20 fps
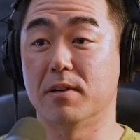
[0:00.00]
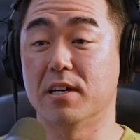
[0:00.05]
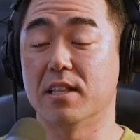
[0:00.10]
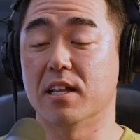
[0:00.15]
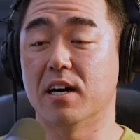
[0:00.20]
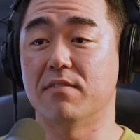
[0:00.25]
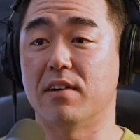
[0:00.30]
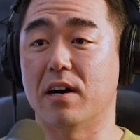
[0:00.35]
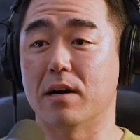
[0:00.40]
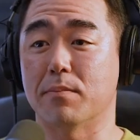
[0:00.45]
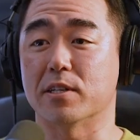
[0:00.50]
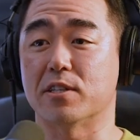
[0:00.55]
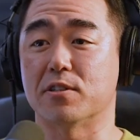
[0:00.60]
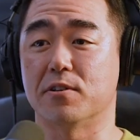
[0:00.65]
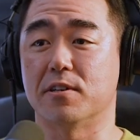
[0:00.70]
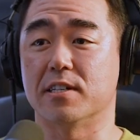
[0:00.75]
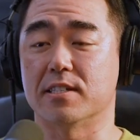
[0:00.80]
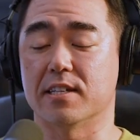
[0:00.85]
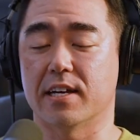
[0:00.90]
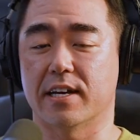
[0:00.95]
We love
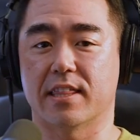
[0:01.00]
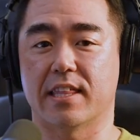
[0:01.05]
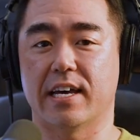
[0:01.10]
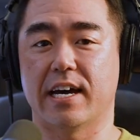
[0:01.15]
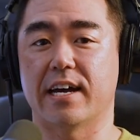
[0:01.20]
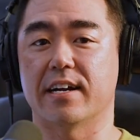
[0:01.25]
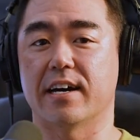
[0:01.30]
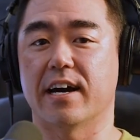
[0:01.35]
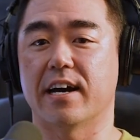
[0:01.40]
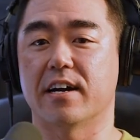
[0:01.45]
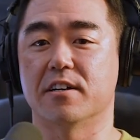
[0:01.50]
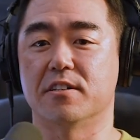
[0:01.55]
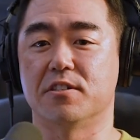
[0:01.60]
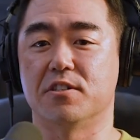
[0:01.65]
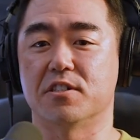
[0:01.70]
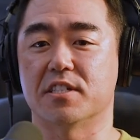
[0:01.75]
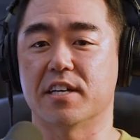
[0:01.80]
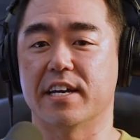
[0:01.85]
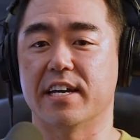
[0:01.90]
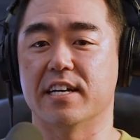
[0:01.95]
opportunities like that. I heard you
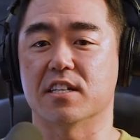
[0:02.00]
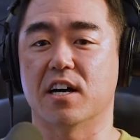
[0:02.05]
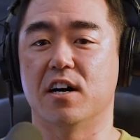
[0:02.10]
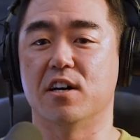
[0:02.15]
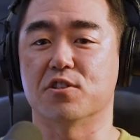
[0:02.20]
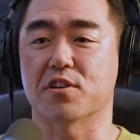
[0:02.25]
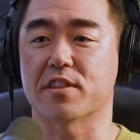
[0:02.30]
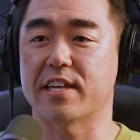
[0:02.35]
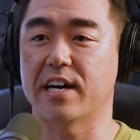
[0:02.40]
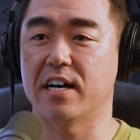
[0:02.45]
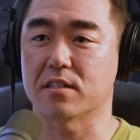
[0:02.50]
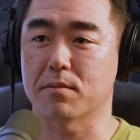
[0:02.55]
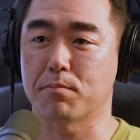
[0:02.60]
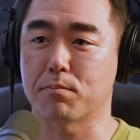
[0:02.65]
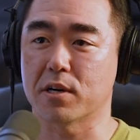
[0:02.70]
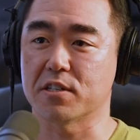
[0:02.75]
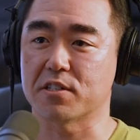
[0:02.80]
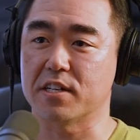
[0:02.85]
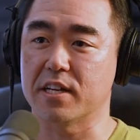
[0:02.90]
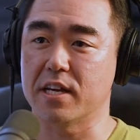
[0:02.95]
say he has a hundred thousand
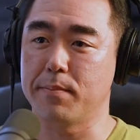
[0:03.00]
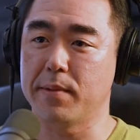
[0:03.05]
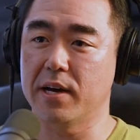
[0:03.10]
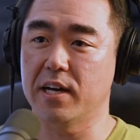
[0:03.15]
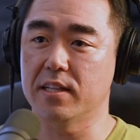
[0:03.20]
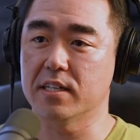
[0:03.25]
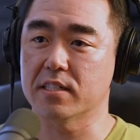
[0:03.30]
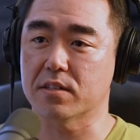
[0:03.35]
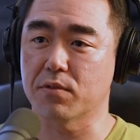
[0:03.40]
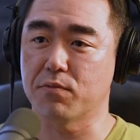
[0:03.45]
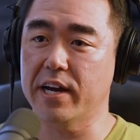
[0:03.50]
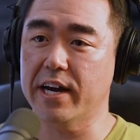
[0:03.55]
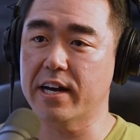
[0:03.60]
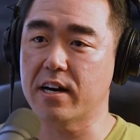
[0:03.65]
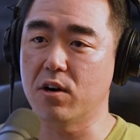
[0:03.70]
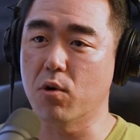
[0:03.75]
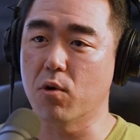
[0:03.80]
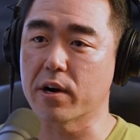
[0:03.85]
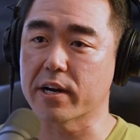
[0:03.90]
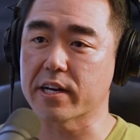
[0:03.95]
person email list. If we had
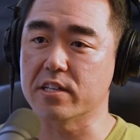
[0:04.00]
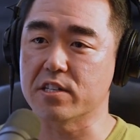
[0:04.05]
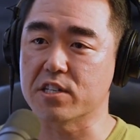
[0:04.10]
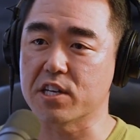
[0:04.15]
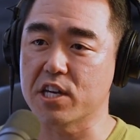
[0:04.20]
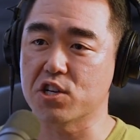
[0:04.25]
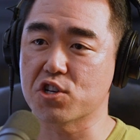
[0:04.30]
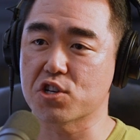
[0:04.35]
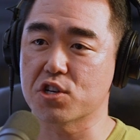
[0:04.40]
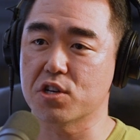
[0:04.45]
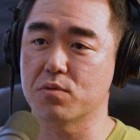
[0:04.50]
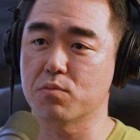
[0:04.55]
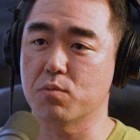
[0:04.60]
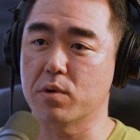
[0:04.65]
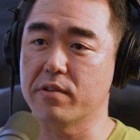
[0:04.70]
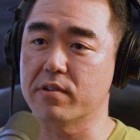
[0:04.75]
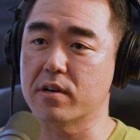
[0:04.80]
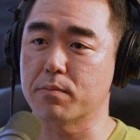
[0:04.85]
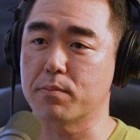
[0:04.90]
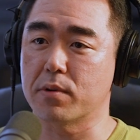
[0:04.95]
an organization, we
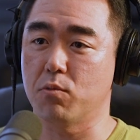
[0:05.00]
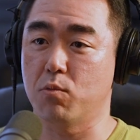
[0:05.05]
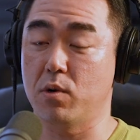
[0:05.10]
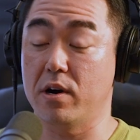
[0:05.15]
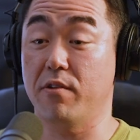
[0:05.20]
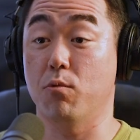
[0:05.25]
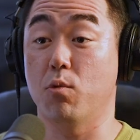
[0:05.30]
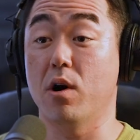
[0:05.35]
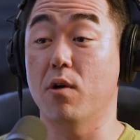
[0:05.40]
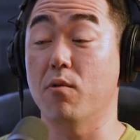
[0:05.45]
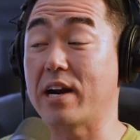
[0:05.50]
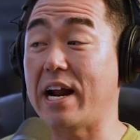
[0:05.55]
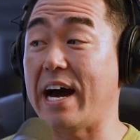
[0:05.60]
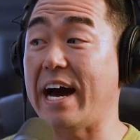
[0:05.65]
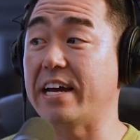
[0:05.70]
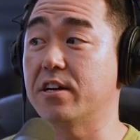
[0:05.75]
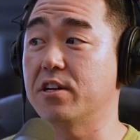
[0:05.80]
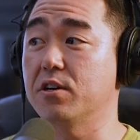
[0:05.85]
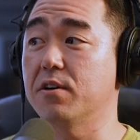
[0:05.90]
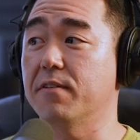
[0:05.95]
would approach. What, what would
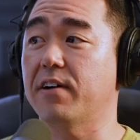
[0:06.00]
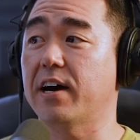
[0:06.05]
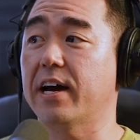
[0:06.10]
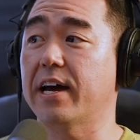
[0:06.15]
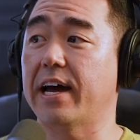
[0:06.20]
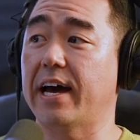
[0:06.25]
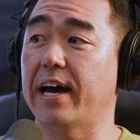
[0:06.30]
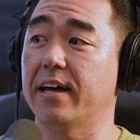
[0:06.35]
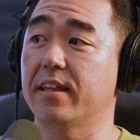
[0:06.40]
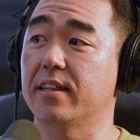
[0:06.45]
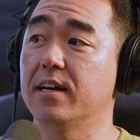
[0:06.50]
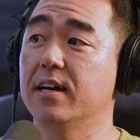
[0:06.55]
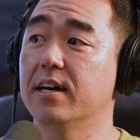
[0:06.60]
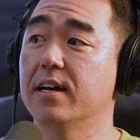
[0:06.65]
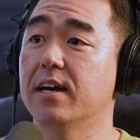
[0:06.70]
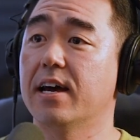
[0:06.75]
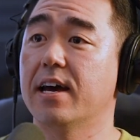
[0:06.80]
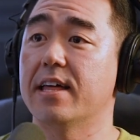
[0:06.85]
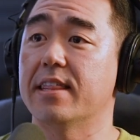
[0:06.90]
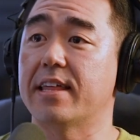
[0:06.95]
I do if I had
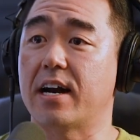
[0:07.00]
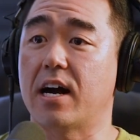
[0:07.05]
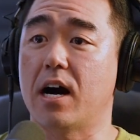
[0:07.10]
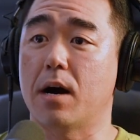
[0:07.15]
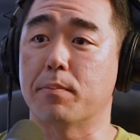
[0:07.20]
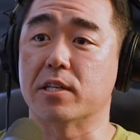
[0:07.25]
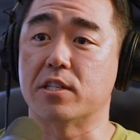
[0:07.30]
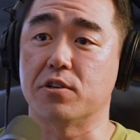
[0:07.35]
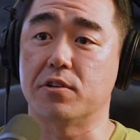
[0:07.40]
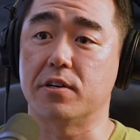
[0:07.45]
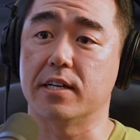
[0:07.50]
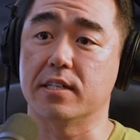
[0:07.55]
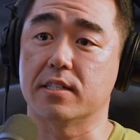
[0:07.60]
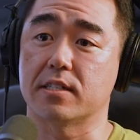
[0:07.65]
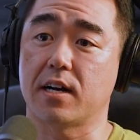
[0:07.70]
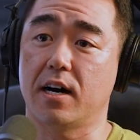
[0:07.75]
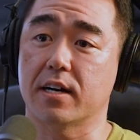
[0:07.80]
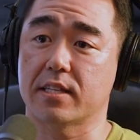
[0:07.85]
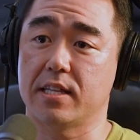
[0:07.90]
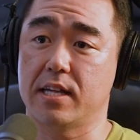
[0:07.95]
that opportunity to
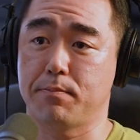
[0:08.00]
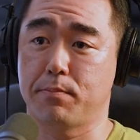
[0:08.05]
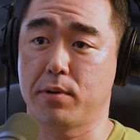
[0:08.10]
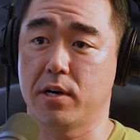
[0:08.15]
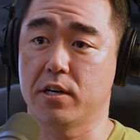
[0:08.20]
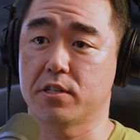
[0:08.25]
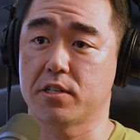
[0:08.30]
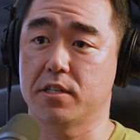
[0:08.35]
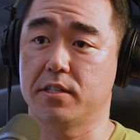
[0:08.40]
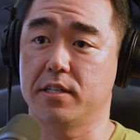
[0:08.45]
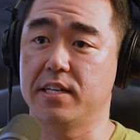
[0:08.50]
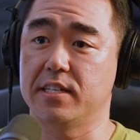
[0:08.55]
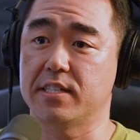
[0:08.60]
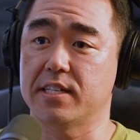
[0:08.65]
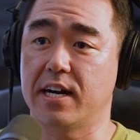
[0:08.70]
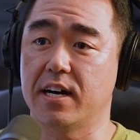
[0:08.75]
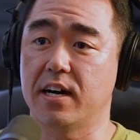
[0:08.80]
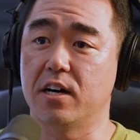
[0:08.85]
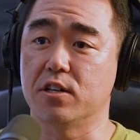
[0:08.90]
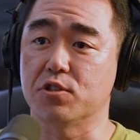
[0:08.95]
talk to that person? He
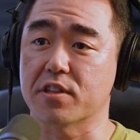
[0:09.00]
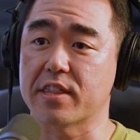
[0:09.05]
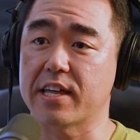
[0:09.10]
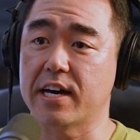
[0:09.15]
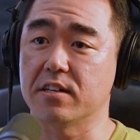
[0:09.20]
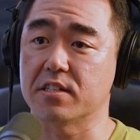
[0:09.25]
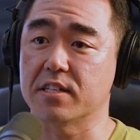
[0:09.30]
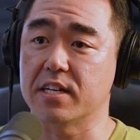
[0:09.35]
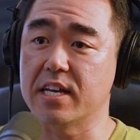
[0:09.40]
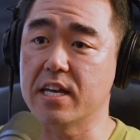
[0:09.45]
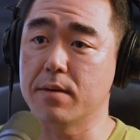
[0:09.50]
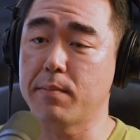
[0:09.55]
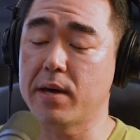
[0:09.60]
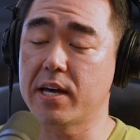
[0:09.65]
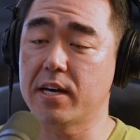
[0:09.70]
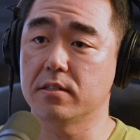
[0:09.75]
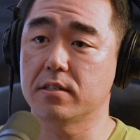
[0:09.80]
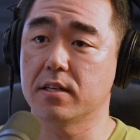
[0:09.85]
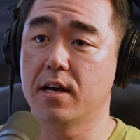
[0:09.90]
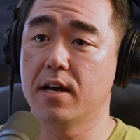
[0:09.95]
said a hundred thousand
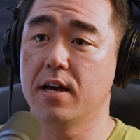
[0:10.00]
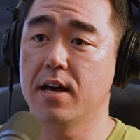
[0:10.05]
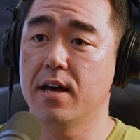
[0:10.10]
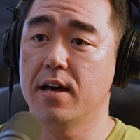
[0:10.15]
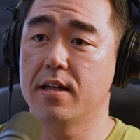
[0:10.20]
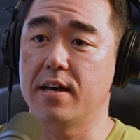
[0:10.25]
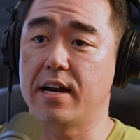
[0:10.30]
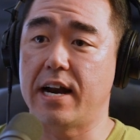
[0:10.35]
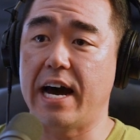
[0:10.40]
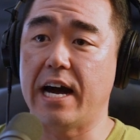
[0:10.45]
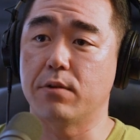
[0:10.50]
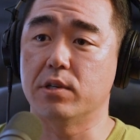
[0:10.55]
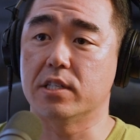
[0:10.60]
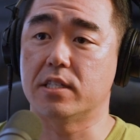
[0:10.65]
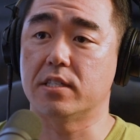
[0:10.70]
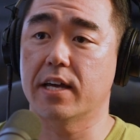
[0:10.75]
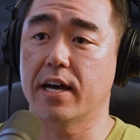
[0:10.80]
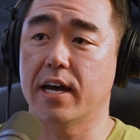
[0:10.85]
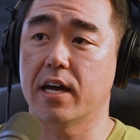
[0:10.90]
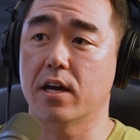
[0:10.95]
emails then I would
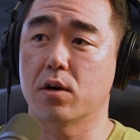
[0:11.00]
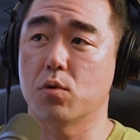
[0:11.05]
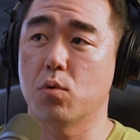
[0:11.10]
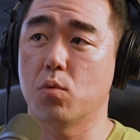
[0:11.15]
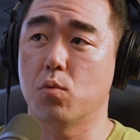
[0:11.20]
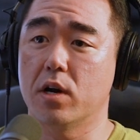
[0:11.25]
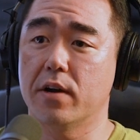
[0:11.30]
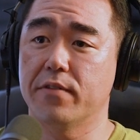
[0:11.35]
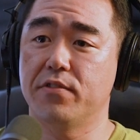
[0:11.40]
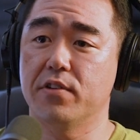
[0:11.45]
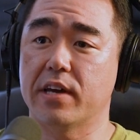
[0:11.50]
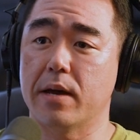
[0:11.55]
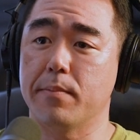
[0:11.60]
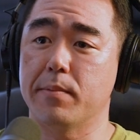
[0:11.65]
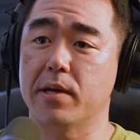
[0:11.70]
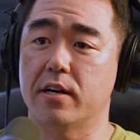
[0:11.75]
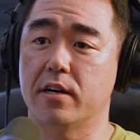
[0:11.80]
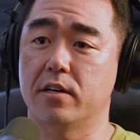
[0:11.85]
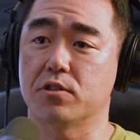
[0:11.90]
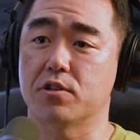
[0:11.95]
say, what if you gave me
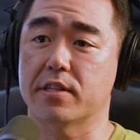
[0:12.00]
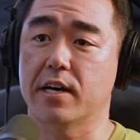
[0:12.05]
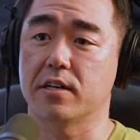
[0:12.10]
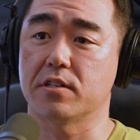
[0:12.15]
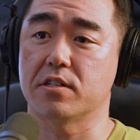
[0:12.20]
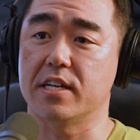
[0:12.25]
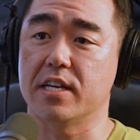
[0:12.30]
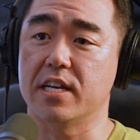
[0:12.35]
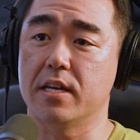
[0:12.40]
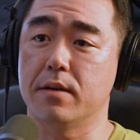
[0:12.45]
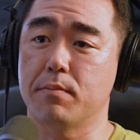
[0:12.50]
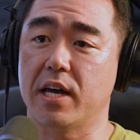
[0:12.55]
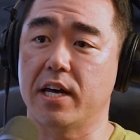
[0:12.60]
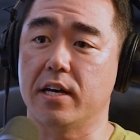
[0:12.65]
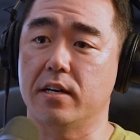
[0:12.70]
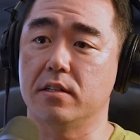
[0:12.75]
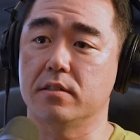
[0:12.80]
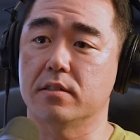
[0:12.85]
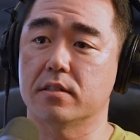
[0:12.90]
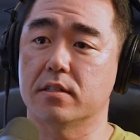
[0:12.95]
that 100,000
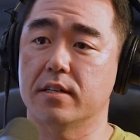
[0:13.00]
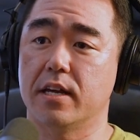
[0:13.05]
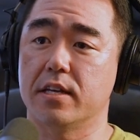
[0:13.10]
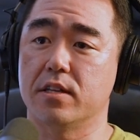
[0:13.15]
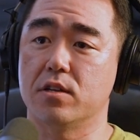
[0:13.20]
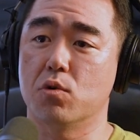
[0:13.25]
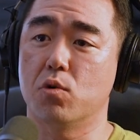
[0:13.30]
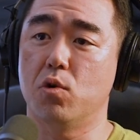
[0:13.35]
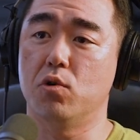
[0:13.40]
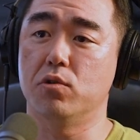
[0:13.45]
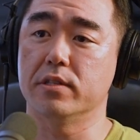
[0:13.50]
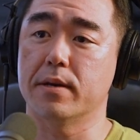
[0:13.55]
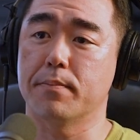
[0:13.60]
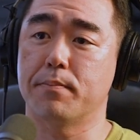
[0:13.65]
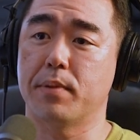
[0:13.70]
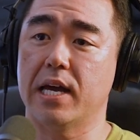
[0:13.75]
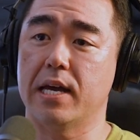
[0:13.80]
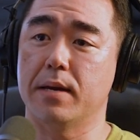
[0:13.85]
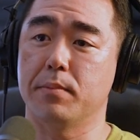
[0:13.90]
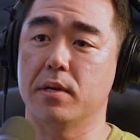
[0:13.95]
emails and you only
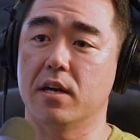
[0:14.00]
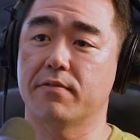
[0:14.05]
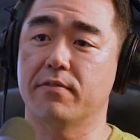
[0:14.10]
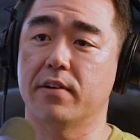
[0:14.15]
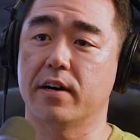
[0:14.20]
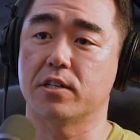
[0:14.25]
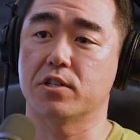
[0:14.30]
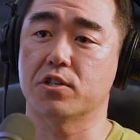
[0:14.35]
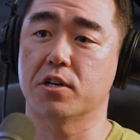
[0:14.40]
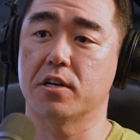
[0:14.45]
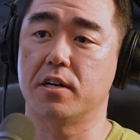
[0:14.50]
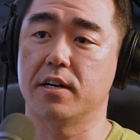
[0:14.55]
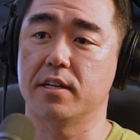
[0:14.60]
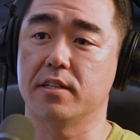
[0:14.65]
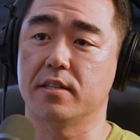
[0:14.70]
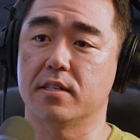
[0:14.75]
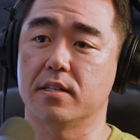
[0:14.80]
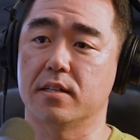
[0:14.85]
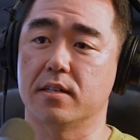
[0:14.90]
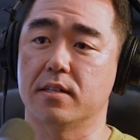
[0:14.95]
pay me if I turn it
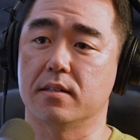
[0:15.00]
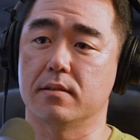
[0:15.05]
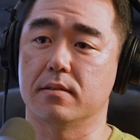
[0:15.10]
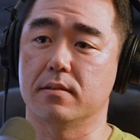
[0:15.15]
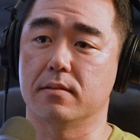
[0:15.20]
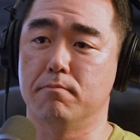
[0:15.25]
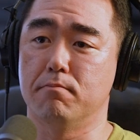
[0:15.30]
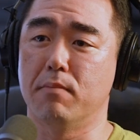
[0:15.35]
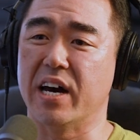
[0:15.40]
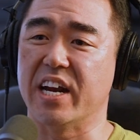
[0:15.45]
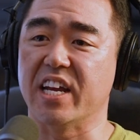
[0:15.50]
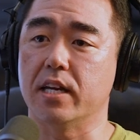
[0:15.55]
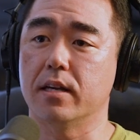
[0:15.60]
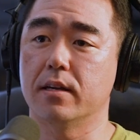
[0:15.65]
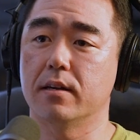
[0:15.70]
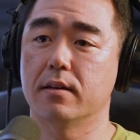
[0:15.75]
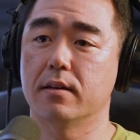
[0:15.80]
into money?